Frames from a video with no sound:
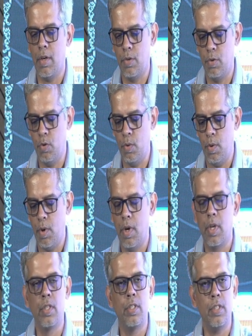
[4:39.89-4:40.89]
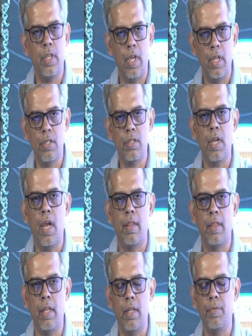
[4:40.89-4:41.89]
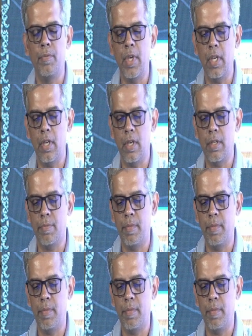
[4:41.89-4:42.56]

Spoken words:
do change and then we need